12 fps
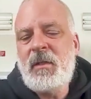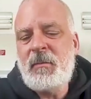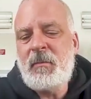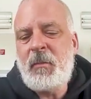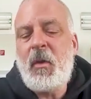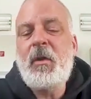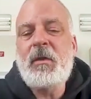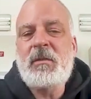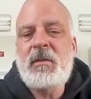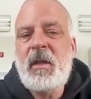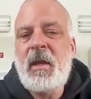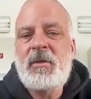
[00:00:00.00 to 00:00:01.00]
in
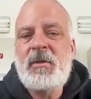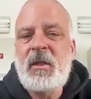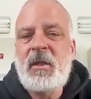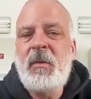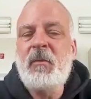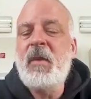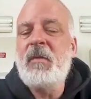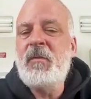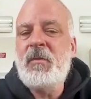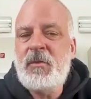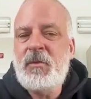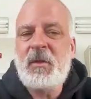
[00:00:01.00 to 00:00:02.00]
products that actually can be
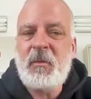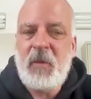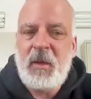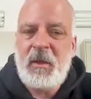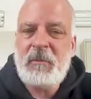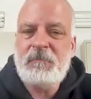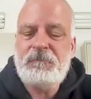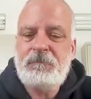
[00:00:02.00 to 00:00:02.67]
revenue generating.